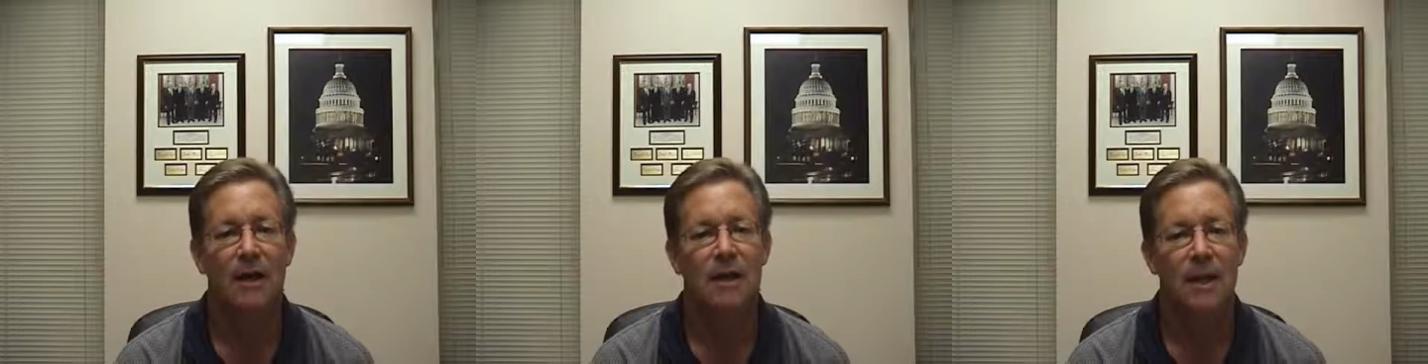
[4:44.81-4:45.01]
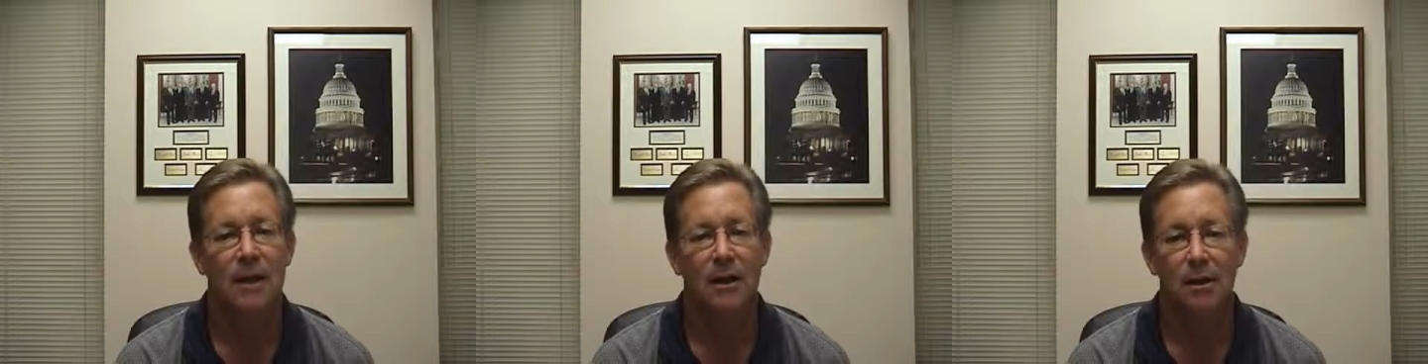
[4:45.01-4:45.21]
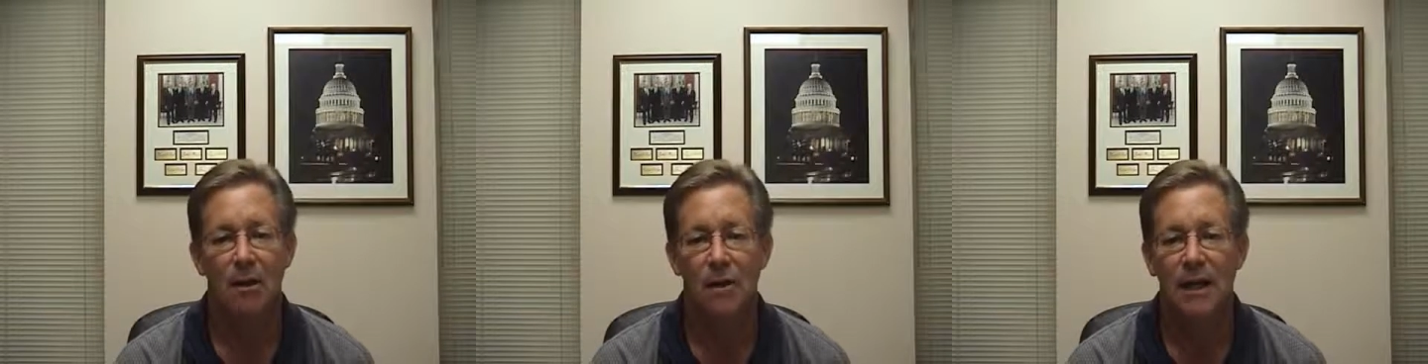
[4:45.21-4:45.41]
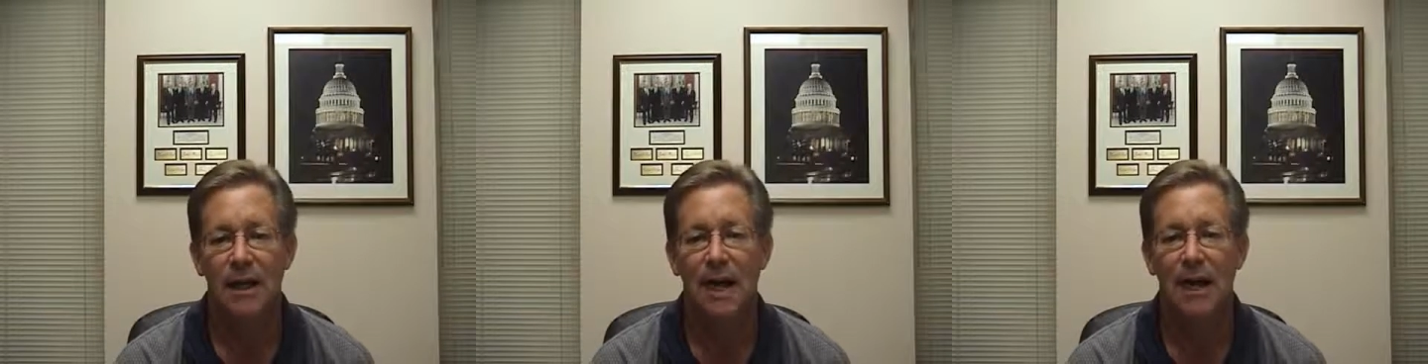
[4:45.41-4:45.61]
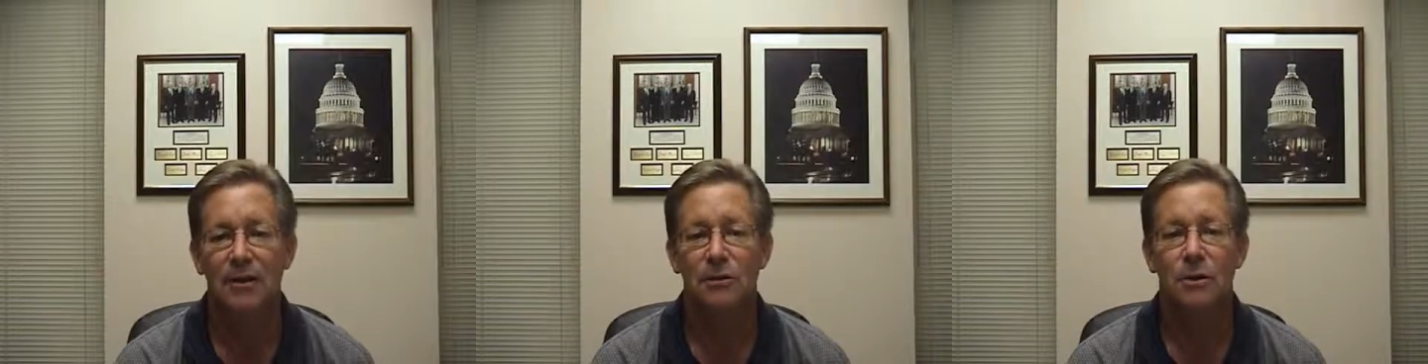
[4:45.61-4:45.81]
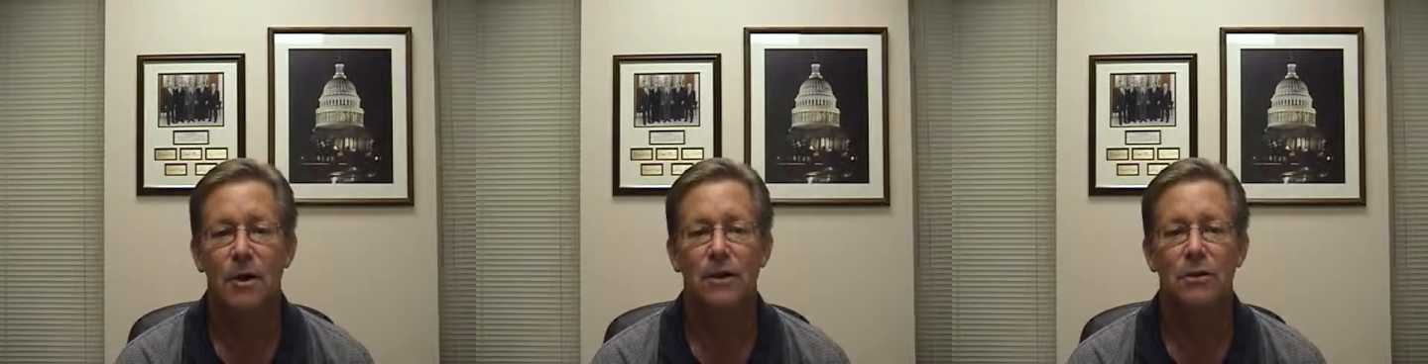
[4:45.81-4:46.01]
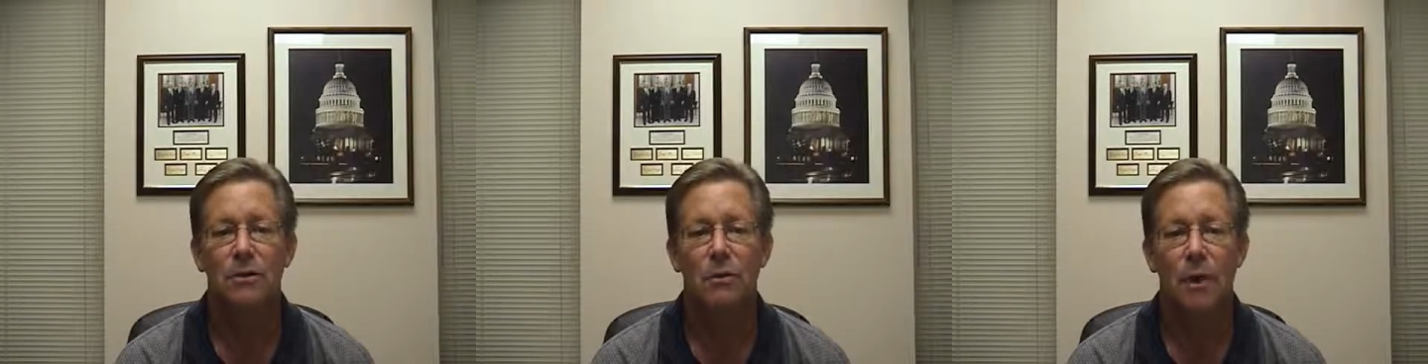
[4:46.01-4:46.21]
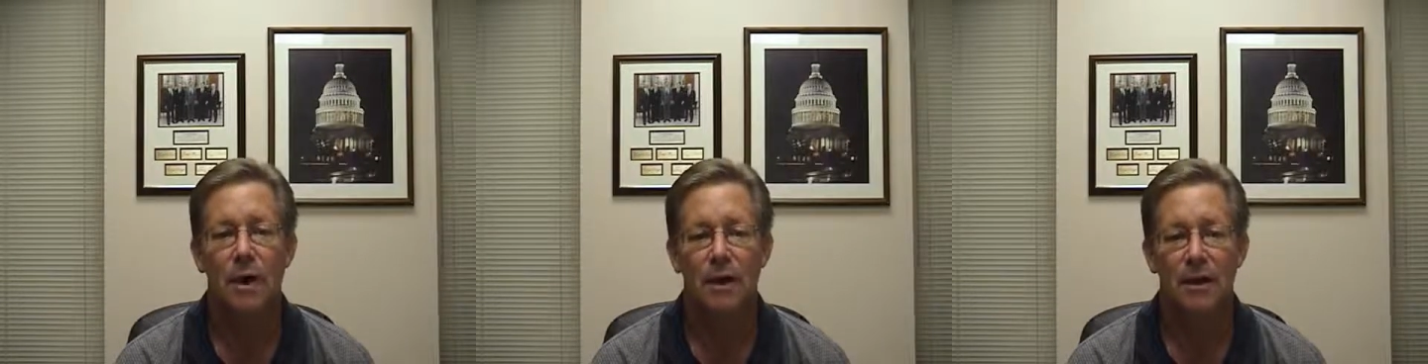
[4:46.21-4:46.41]
They could only guess what
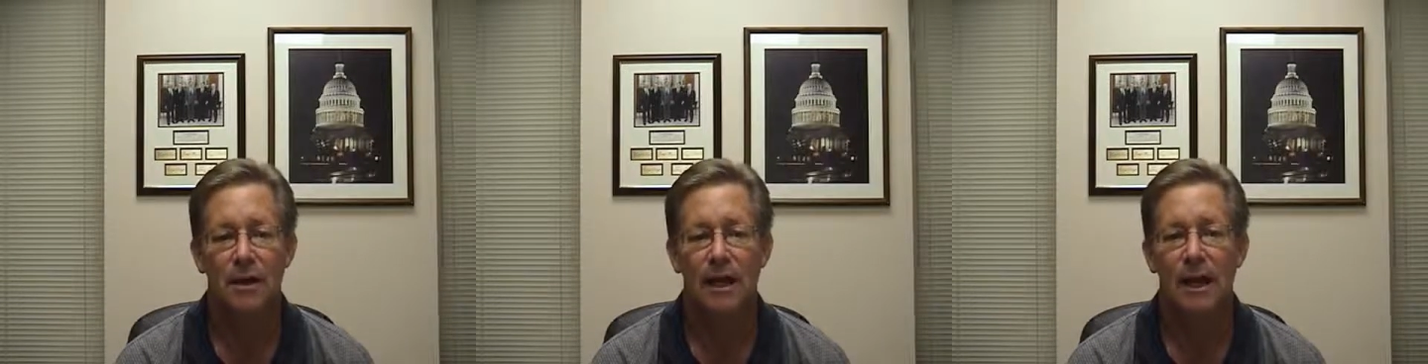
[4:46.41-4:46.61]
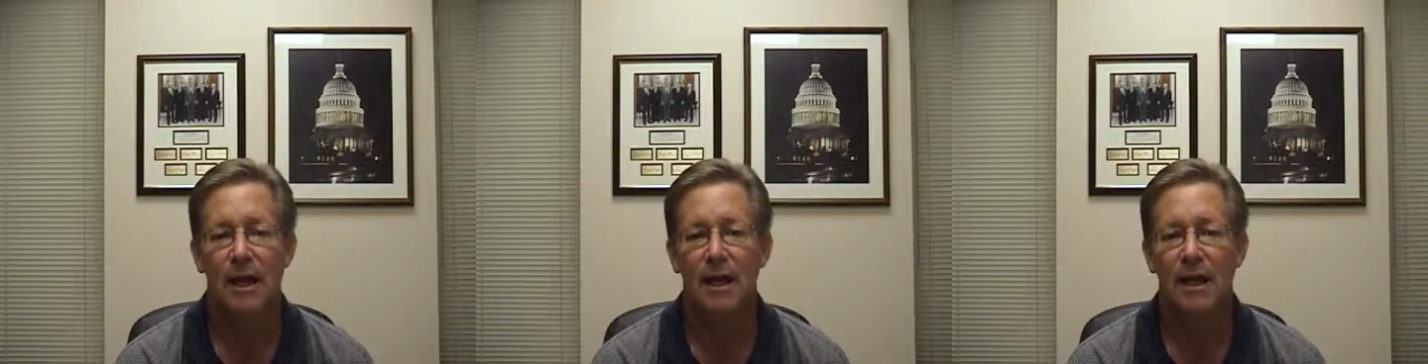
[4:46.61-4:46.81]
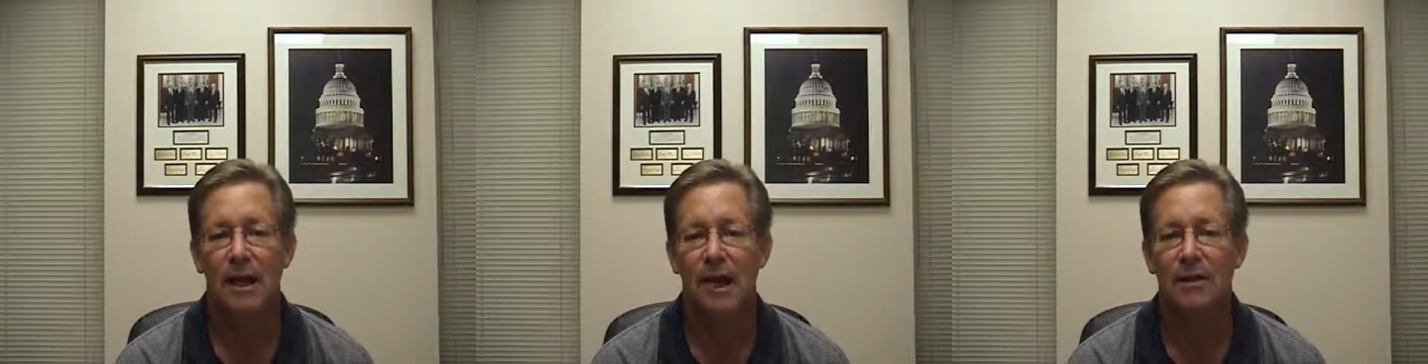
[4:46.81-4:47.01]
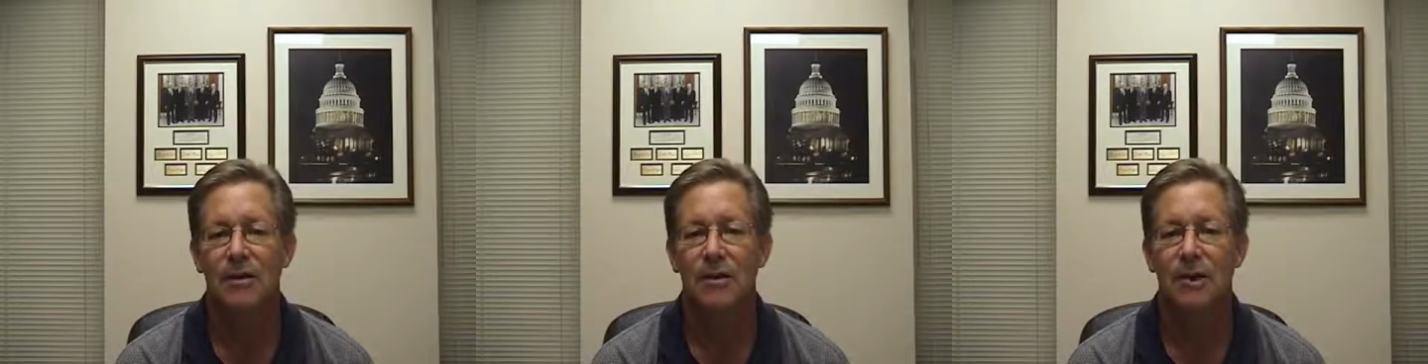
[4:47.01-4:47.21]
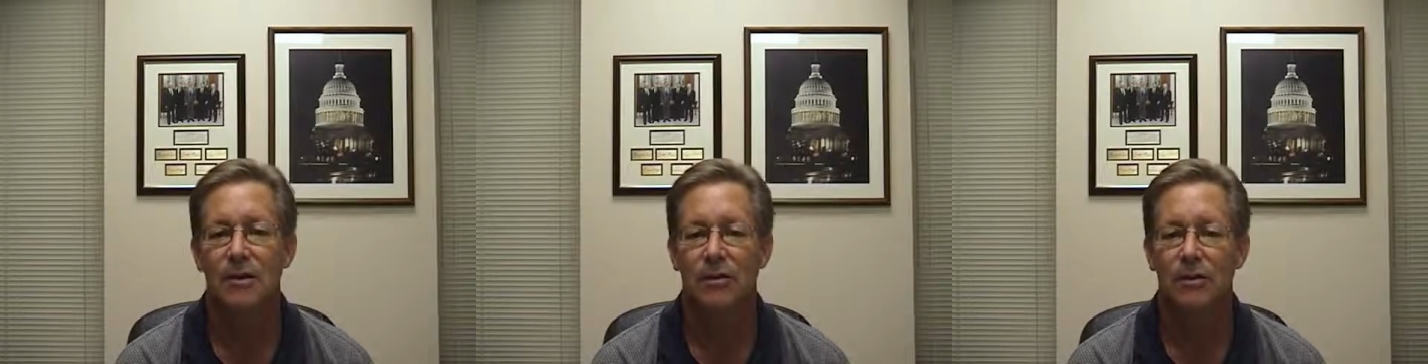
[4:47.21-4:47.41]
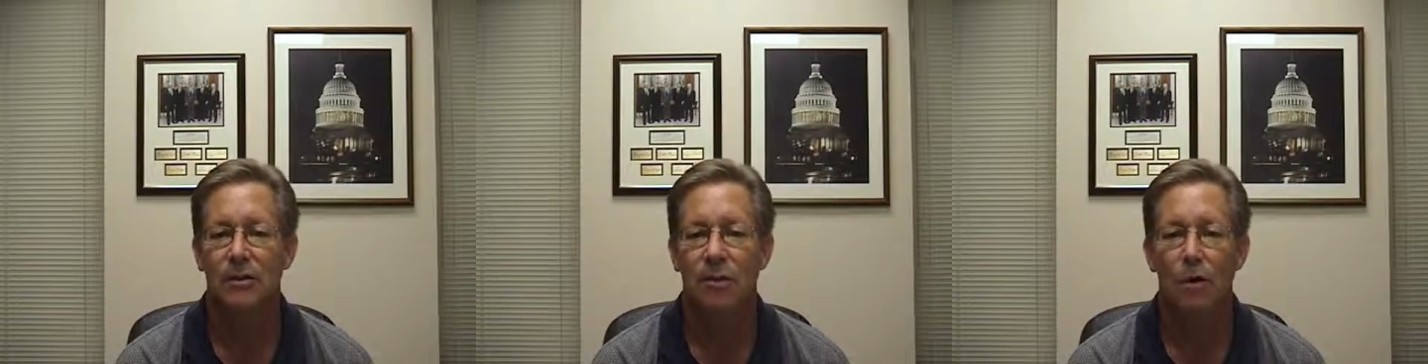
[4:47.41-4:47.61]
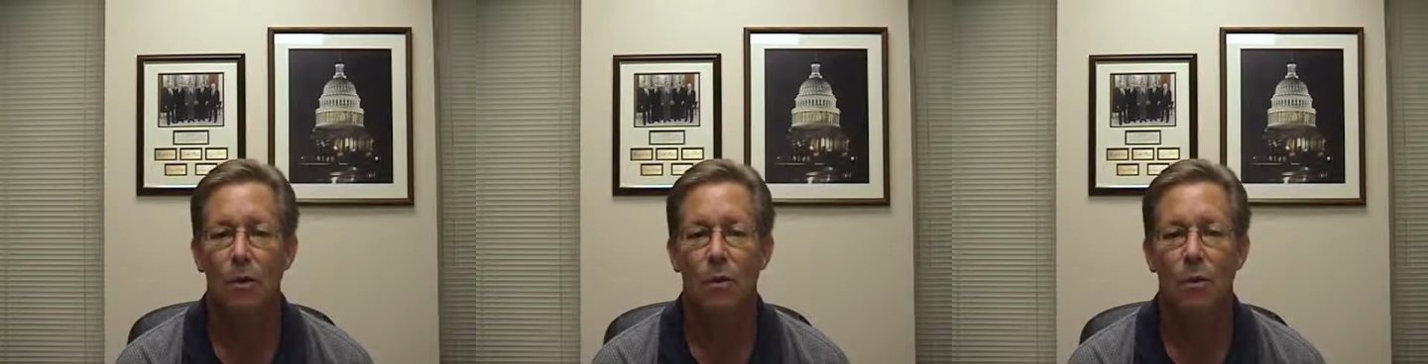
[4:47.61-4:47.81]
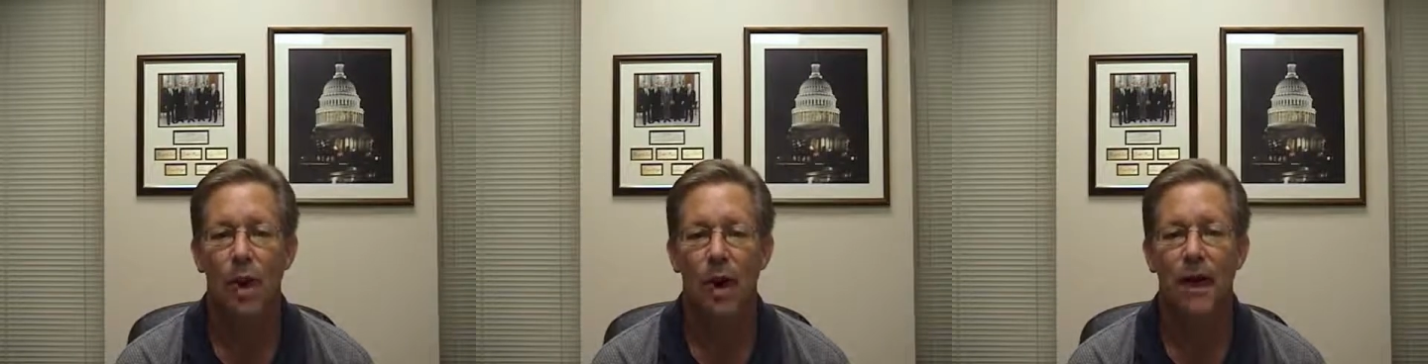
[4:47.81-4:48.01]
you want, and guessing is
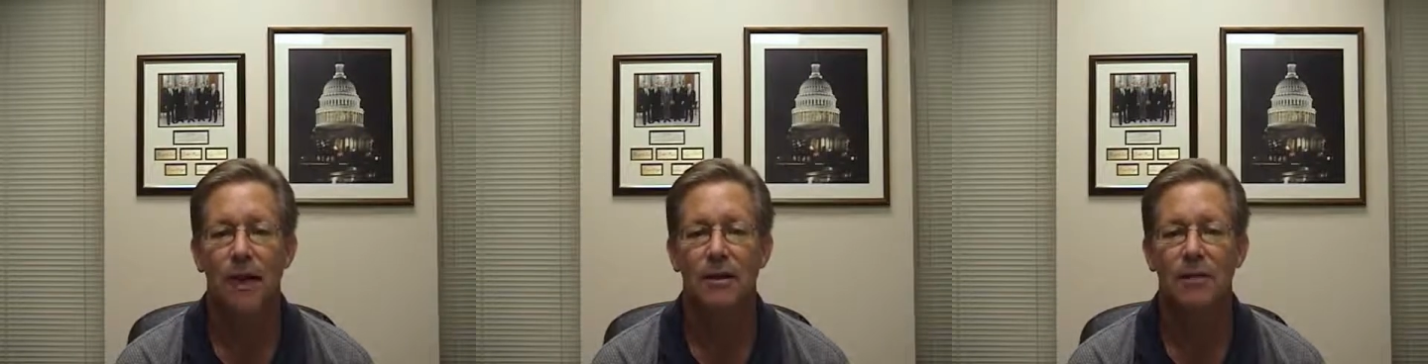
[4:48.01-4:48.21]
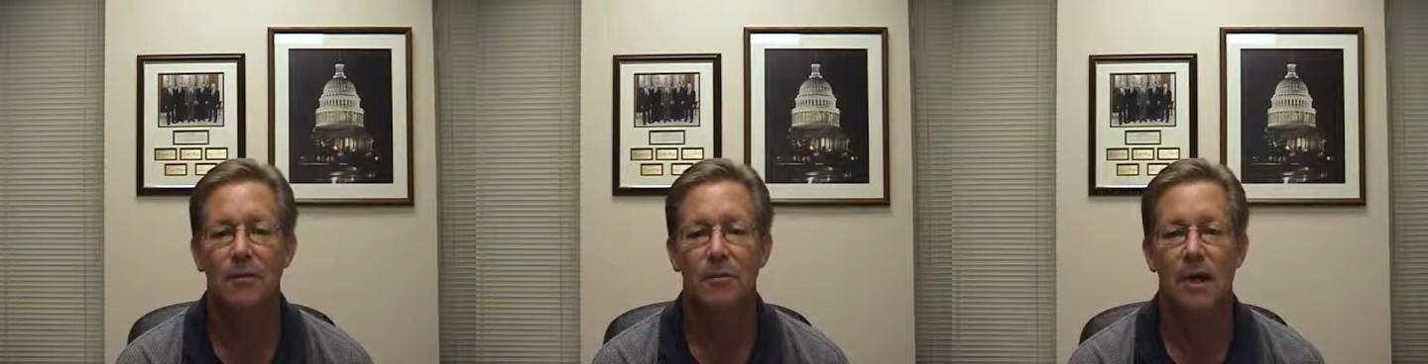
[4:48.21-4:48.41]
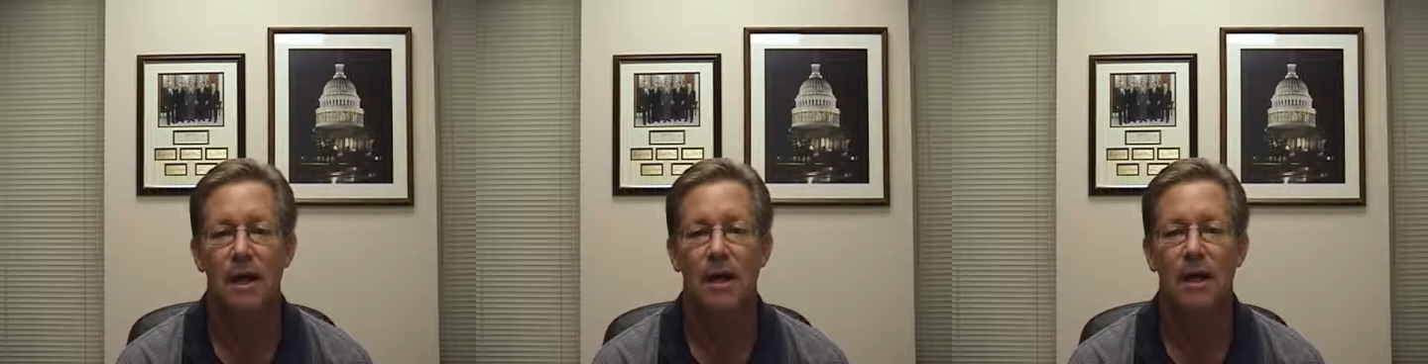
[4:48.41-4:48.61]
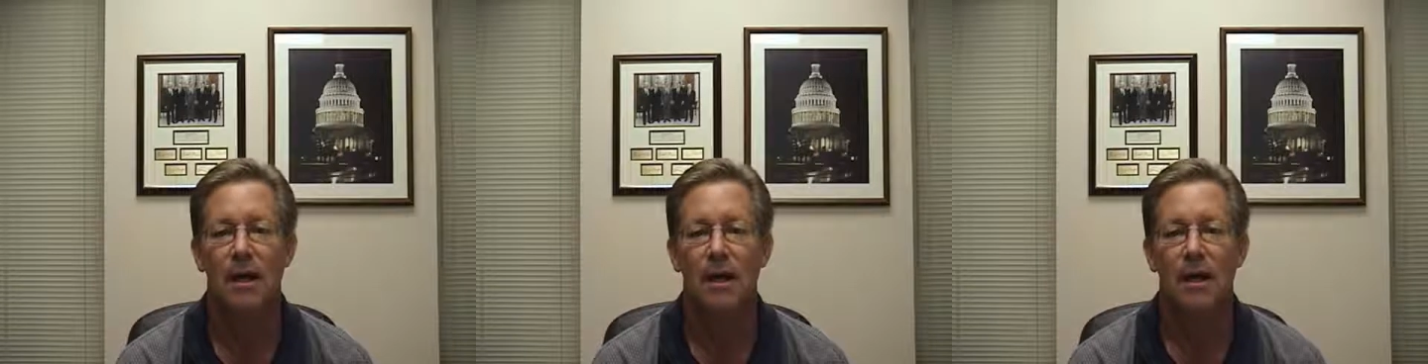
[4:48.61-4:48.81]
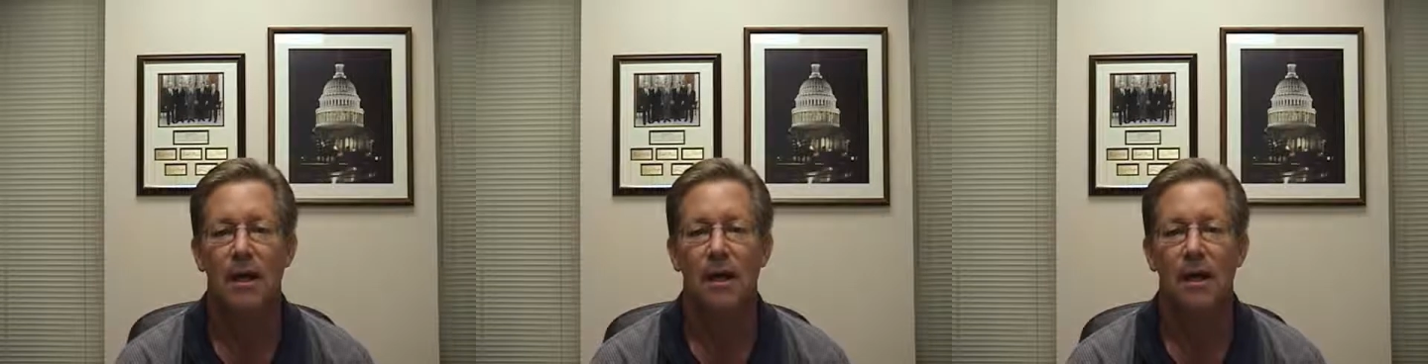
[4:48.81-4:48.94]
no way to make